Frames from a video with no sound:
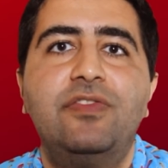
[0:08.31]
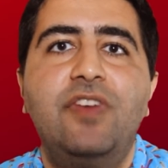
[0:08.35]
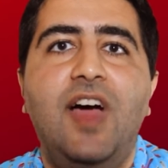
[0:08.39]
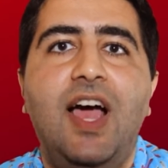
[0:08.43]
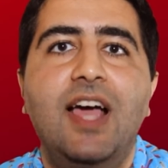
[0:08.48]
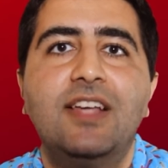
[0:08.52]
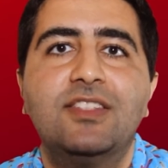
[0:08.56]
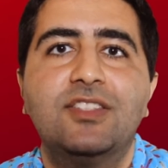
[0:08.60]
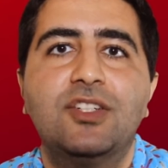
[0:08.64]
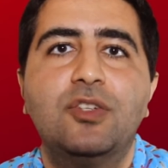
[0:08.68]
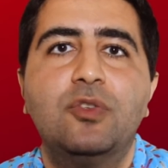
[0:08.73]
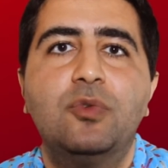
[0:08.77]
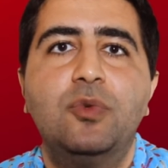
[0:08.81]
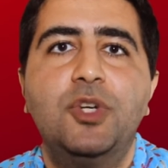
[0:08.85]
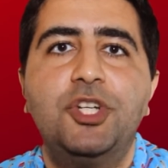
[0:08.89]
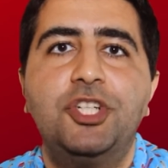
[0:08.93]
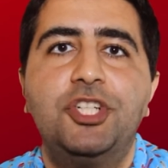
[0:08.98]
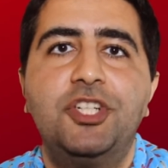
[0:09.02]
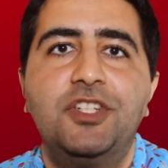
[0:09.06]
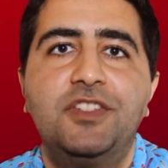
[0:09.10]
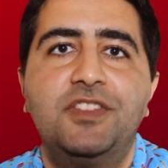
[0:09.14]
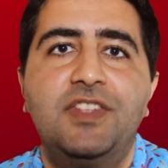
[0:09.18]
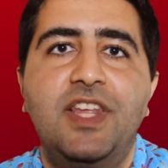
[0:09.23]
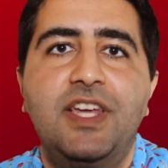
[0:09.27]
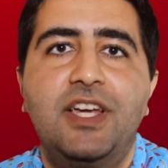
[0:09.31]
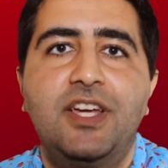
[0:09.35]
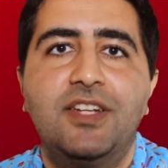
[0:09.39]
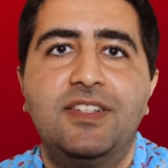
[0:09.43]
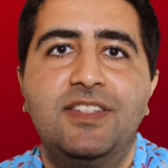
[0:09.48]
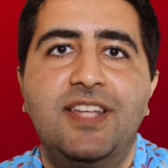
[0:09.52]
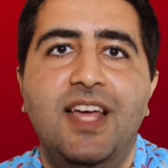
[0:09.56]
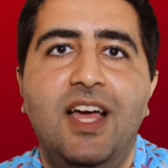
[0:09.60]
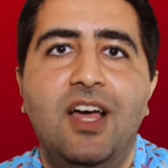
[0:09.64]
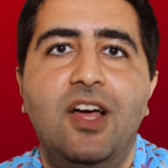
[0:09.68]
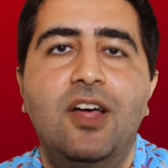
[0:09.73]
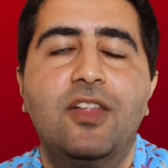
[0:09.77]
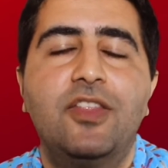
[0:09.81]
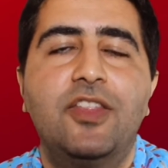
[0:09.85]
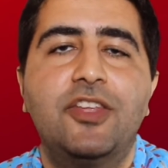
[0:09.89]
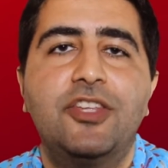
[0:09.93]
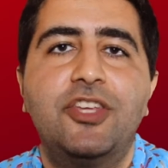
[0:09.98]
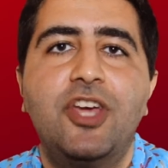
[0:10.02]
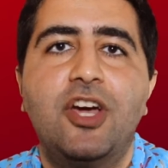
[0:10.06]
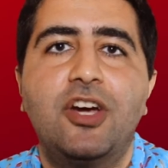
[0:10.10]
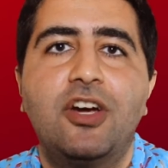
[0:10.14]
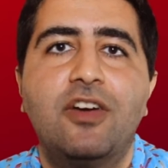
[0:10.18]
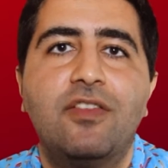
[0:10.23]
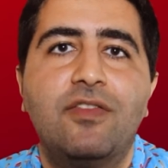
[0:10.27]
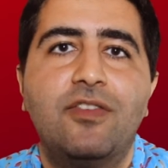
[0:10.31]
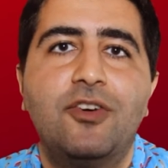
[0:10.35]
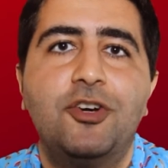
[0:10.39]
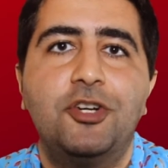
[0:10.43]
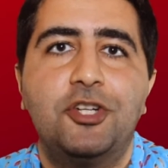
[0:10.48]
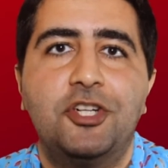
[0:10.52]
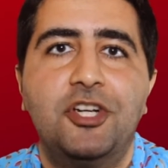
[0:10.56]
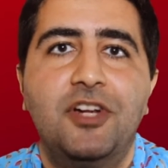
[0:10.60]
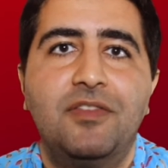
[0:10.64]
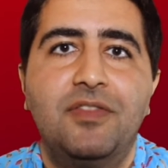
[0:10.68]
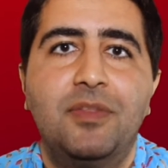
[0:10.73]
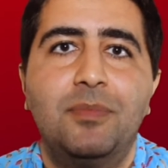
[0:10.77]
advisor wishes they could tell the younger version